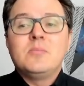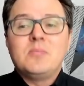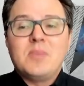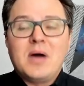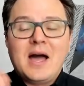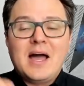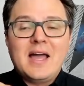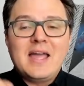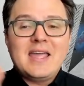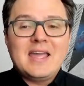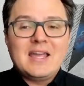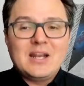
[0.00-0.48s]

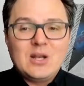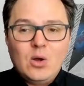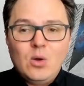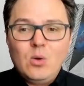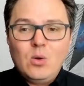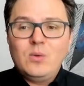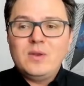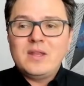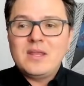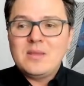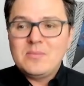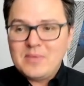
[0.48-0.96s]
Buying and
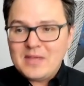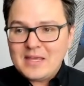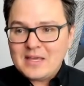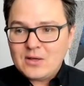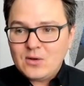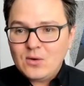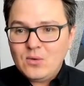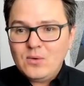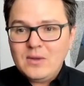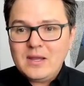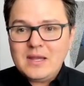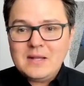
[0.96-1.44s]
holding
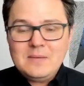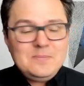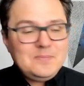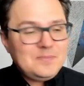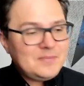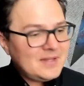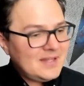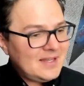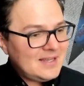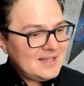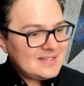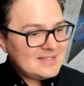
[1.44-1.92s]
Bitcoin
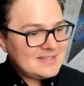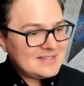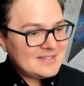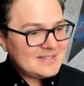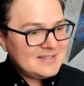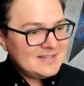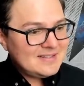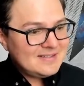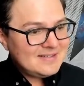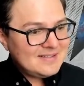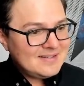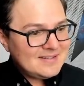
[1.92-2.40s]

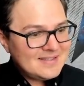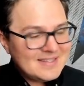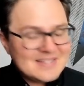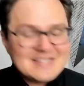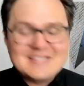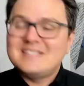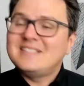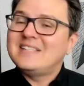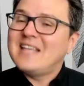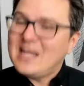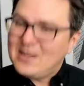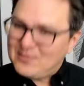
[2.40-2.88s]
is
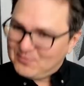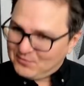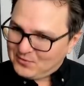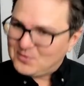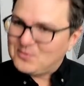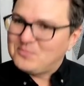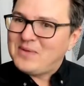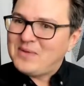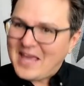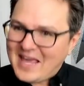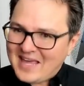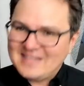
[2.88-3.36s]
the
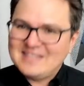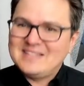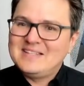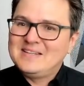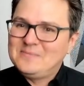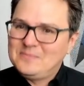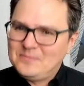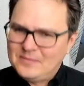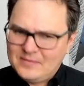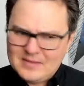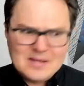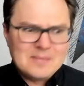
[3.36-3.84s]
safer
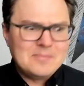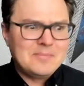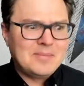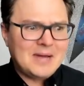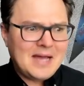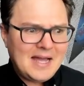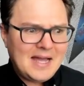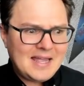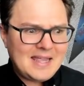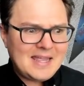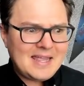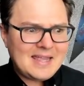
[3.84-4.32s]
bet than
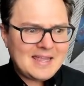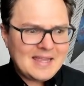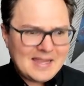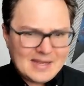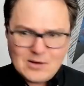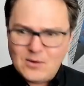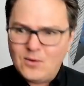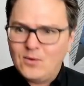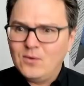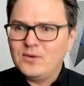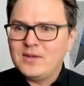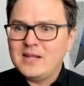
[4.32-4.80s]
buying
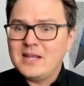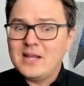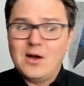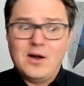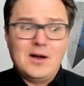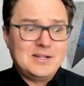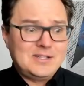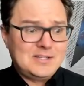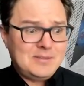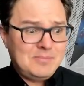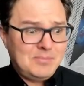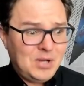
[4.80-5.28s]
and holding
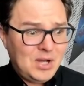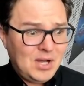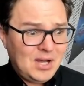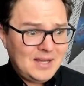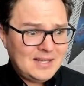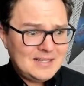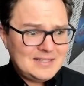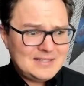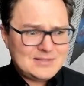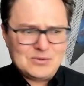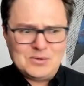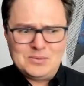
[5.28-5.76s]
onto
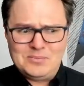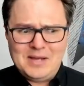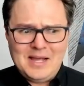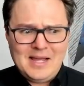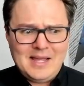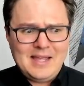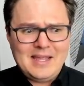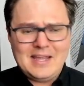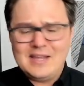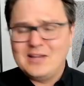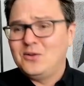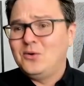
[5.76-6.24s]
bonds or
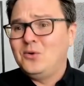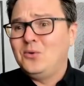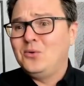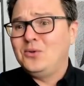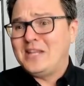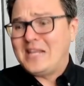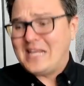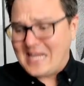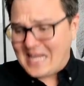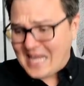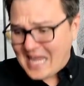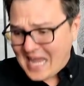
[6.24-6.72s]
buying and
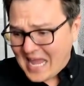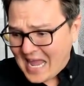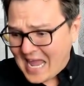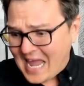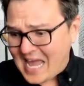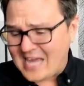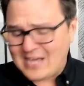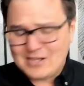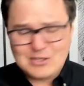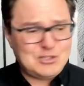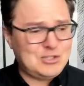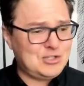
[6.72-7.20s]
holding
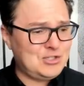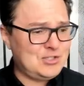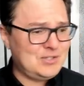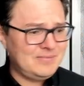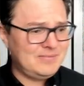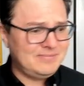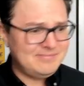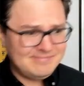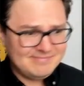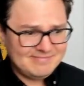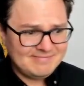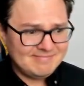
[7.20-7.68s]

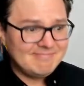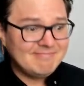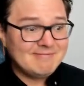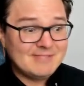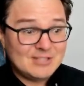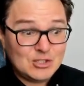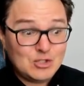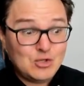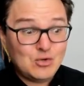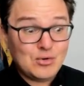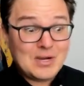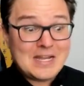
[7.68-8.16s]
cash.
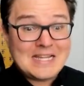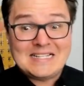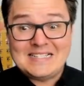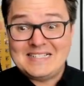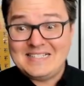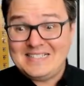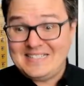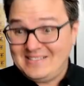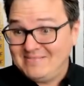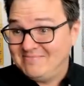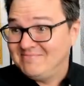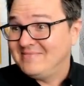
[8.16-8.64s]
It's
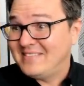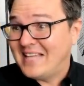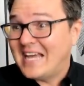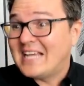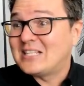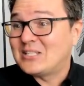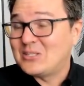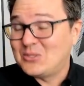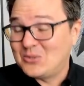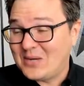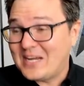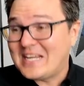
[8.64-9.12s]
crazy.
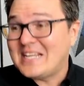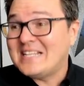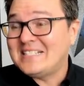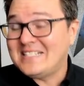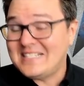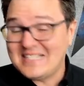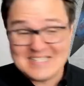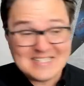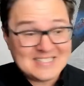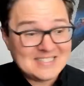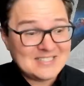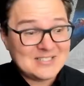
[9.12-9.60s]
That's
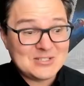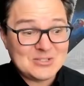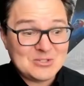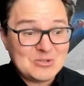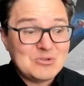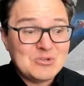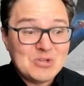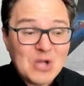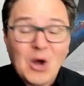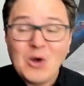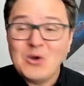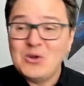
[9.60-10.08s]
craziness, because
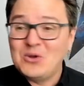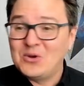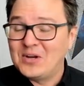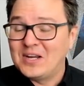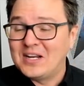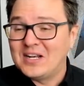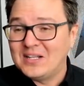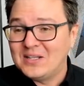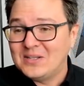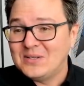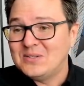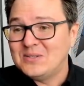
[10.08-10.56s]
you know you're
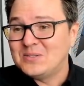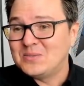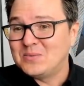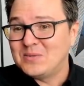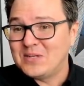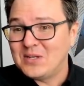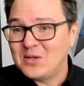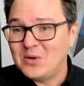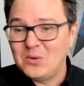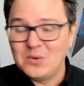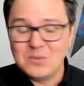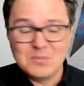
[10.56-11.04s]
going to lose
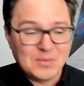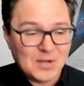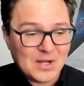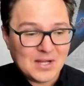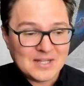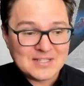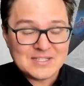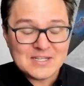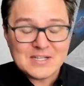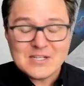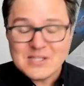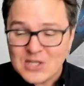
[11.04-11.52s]
when you hold
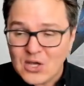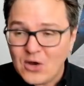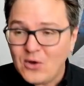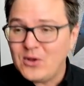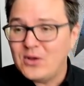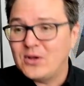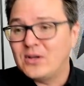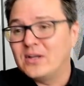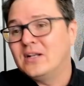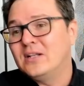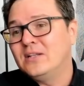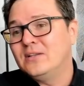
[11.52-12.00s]
bonds. You know
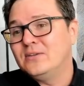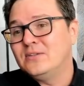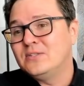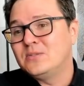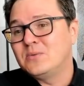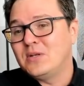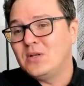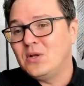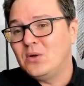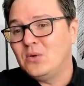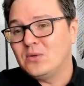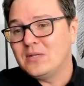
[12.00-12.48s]
you're going to
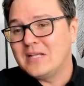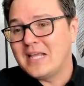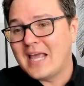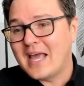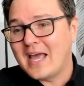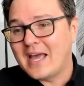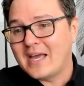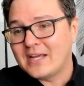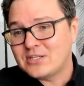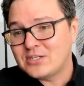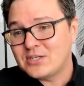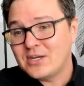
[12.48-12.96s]
lose when you hold
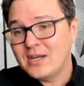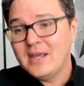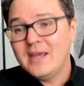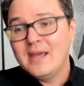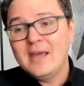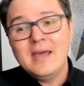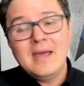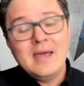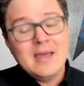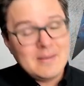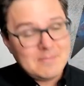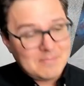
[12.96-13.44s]
cash.
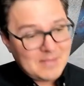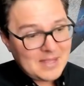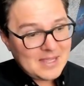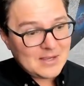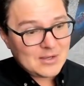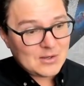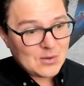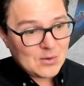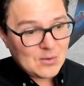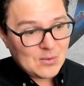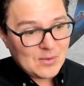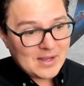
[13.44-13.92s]

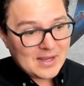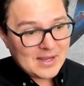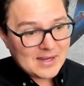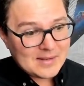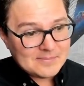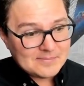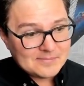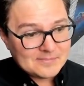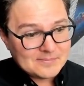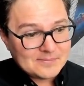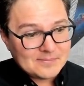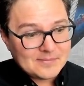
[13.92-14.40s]

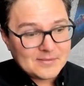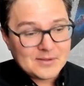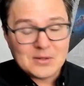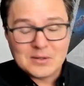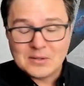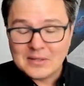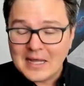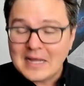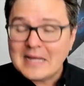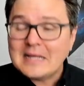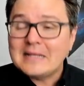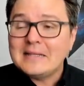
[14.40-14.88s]
Bitcoin,
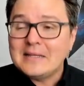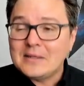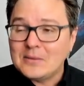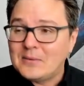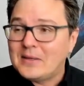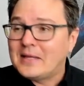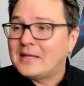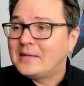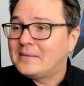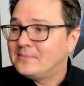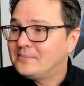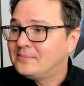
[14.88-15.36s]
you're likely to
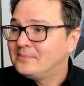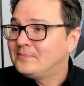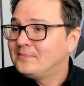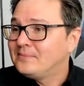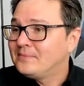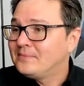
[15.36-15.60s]
win.